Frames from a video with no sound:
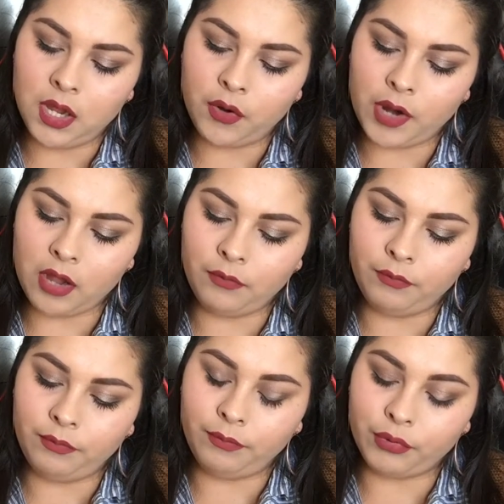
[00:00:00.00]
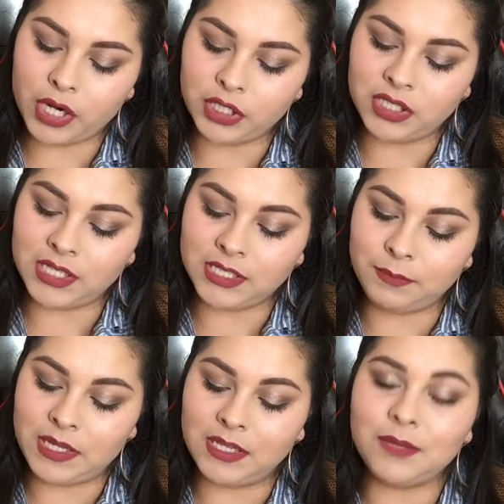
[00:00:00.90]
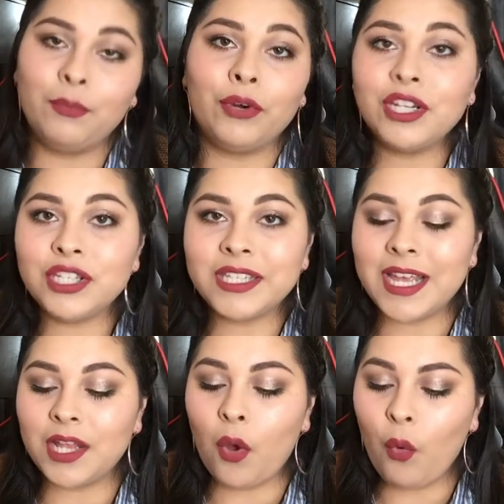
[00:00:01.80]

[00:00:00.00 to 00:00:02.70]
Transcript: Crown Brush 6-piece brush set.